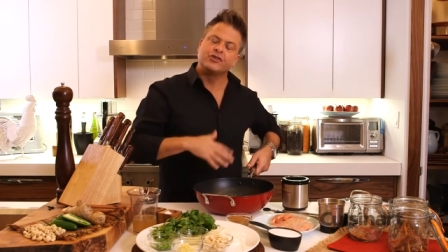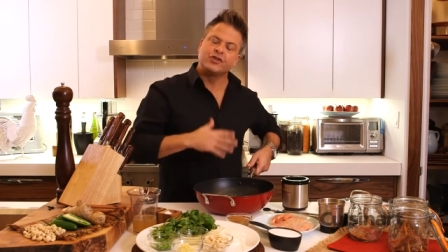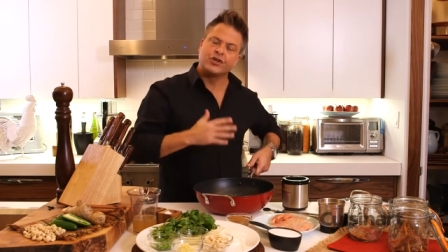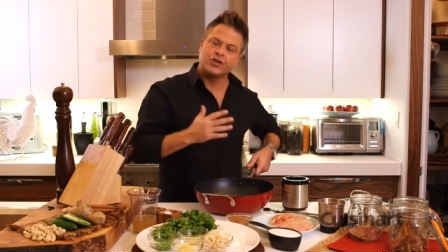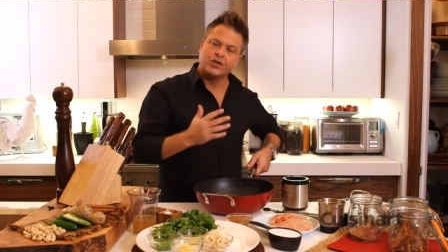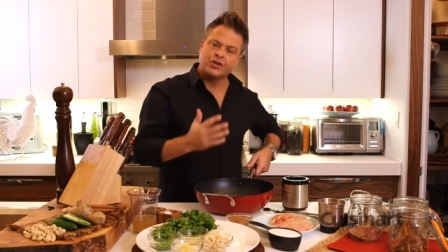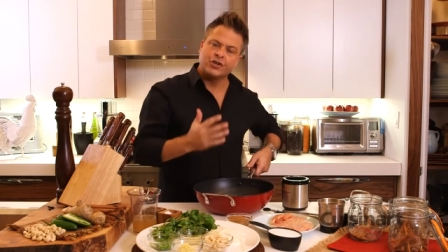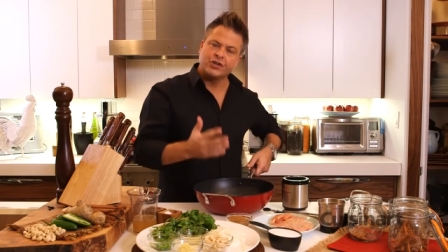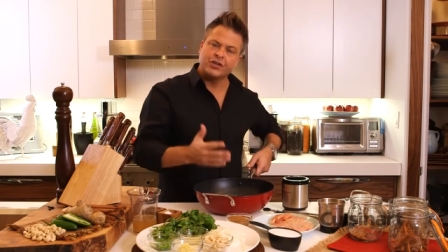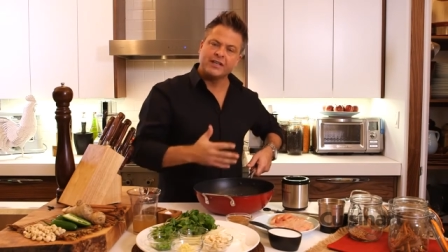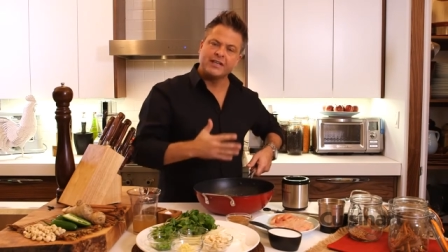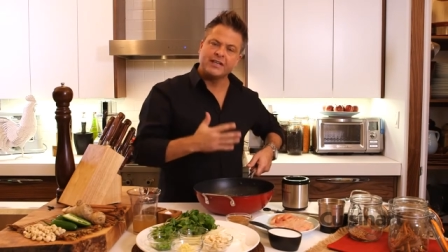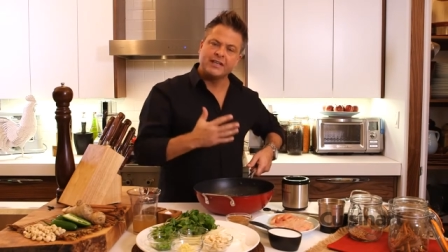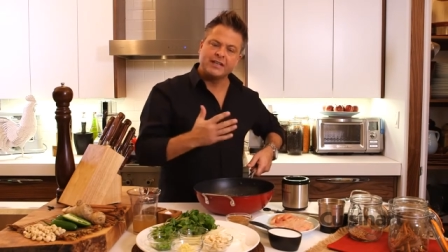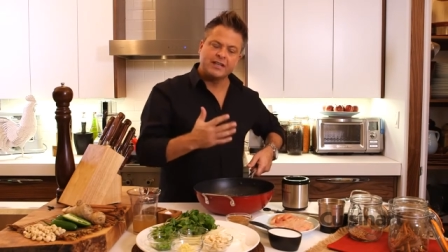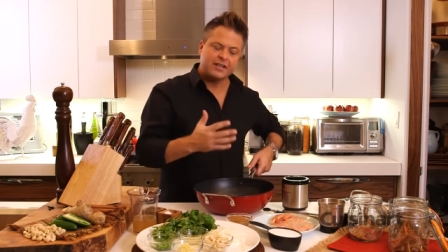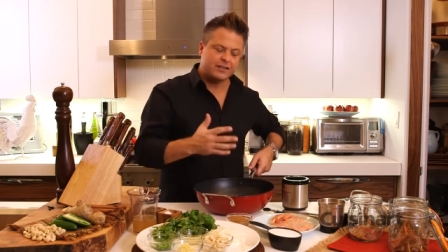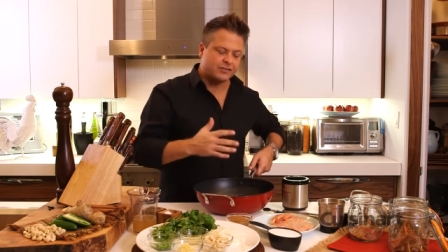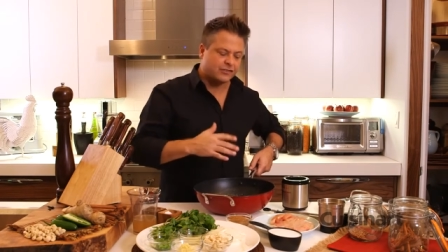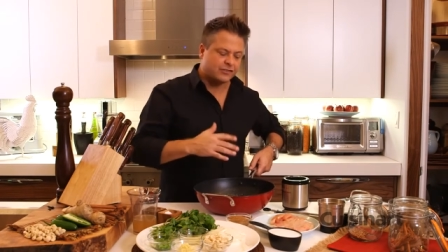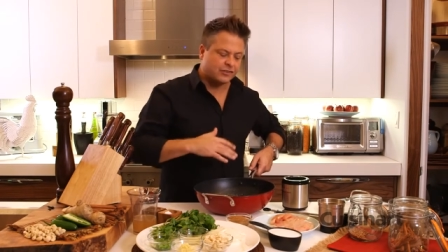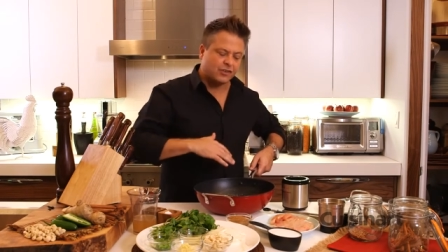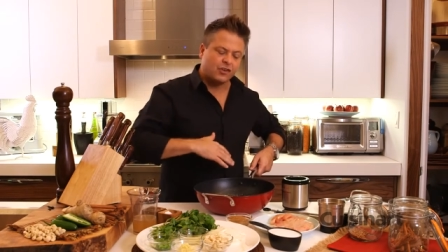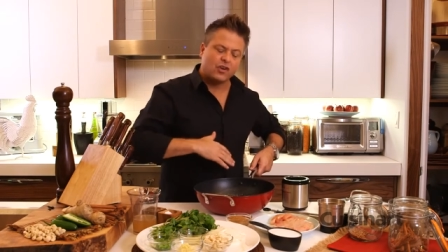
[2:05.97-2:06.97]
turning it
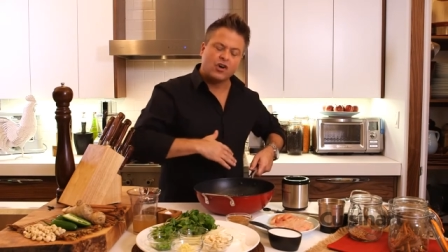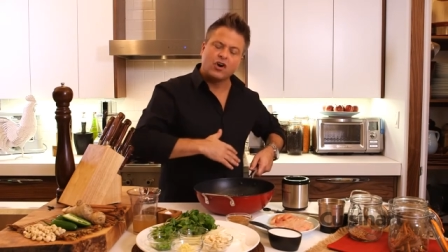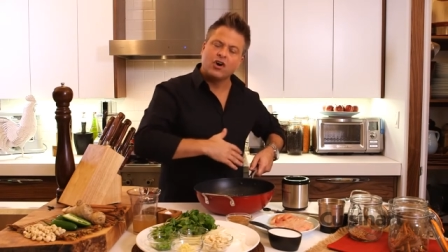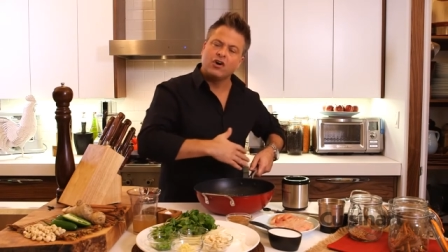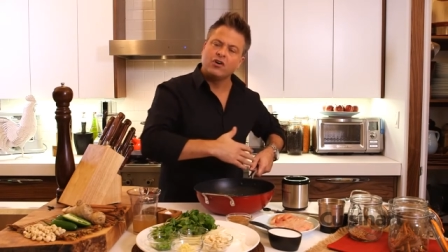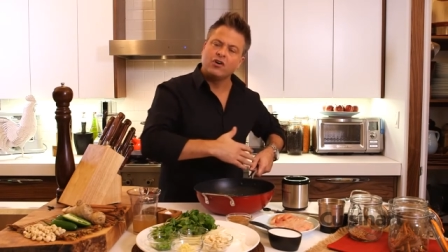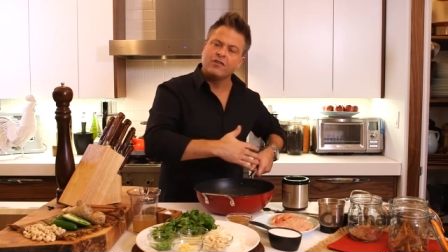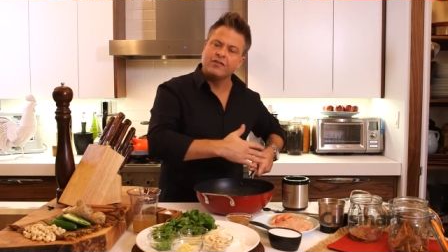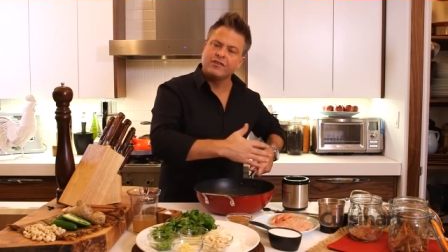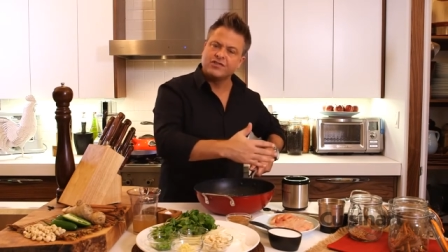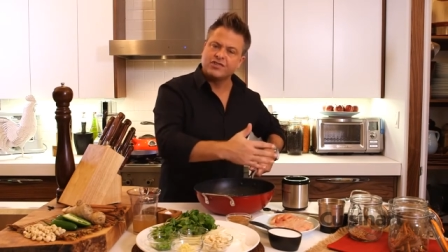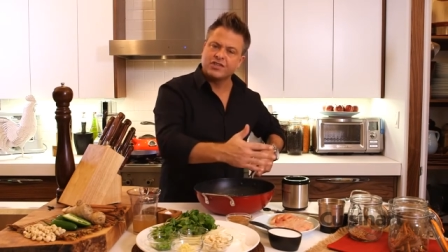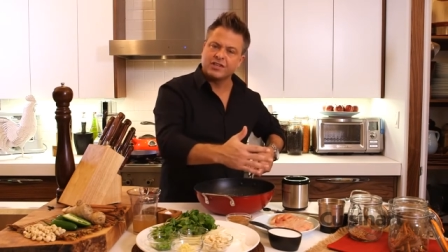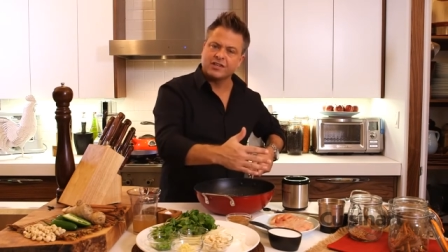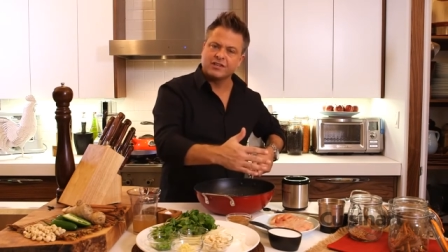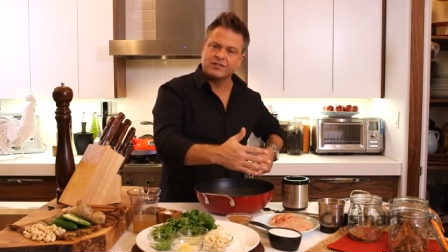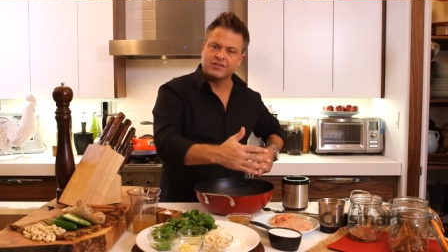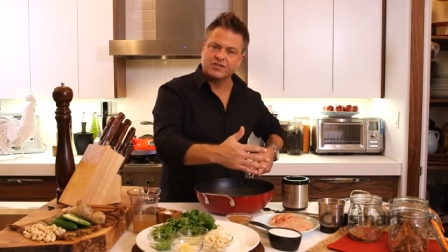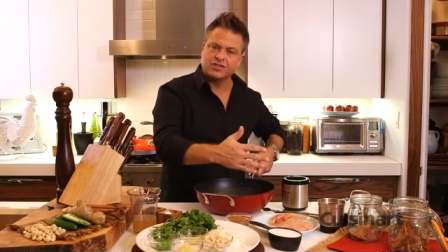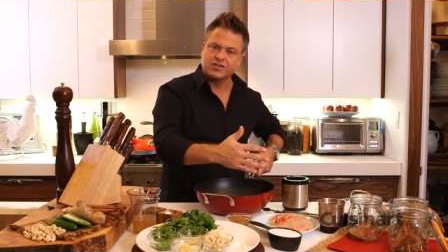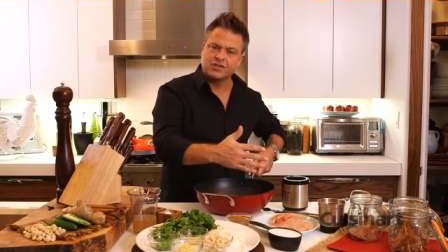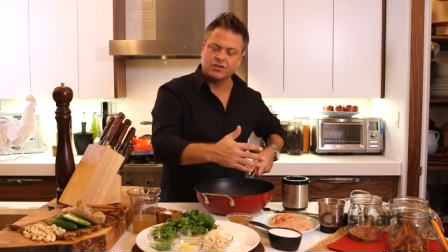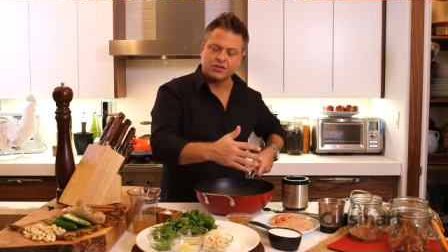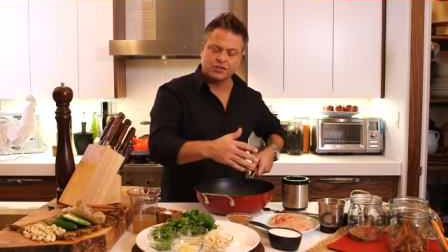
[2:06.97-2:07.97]
until all the
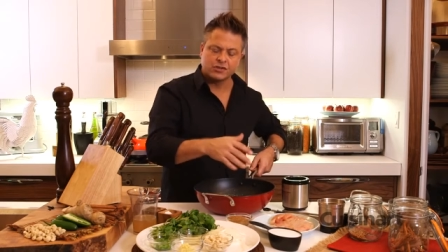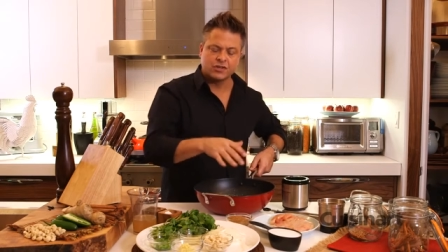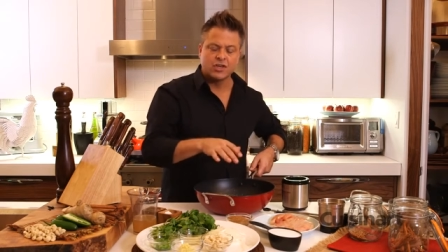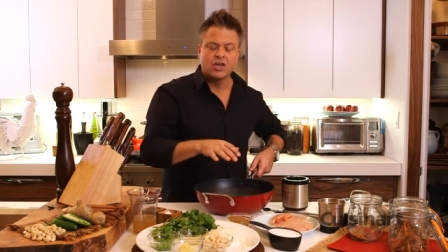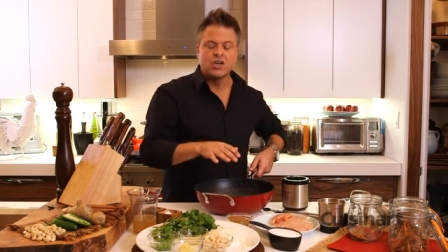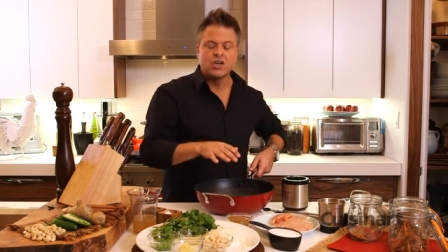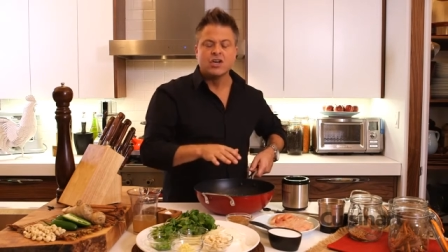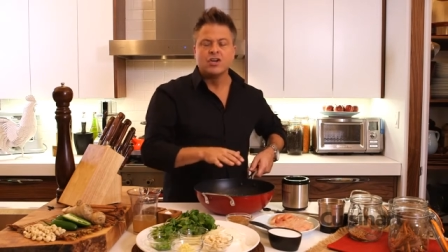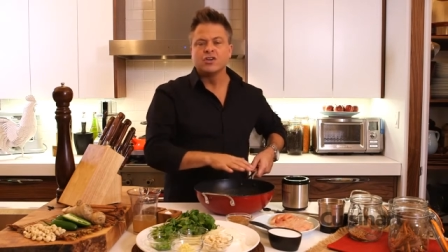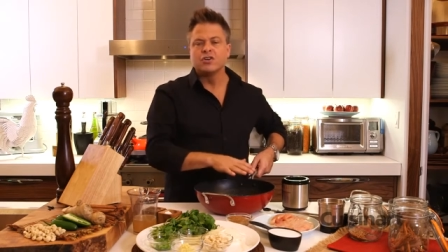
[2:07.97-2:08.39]
chicken is cooked.